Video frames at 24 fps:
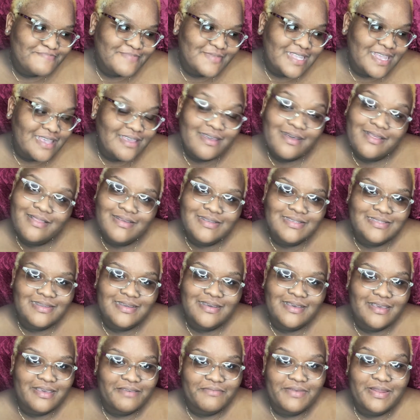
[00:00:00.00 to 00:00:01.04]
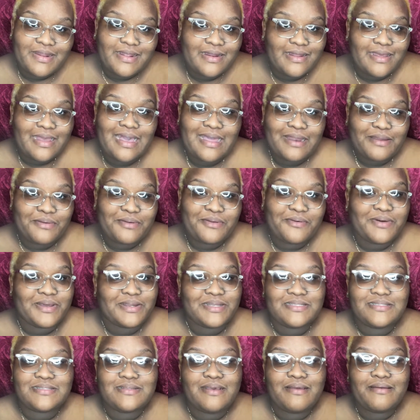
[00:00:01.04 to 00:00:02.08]
Yo, it's not giving. I don't know what to
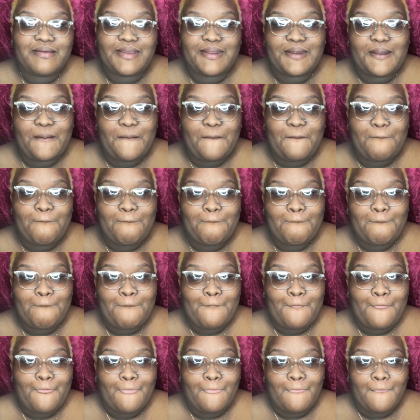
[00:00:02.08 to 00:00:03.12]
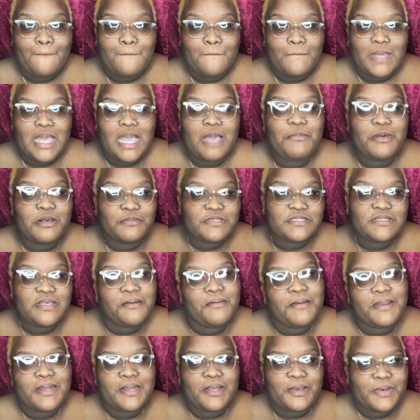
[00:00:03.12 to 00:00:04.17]
say right now. I'm upset
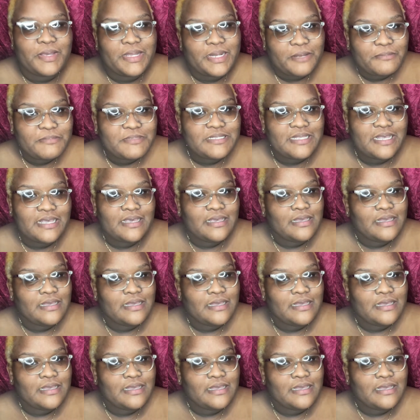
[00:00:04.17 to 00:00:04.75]
right now. You know what I'm saying?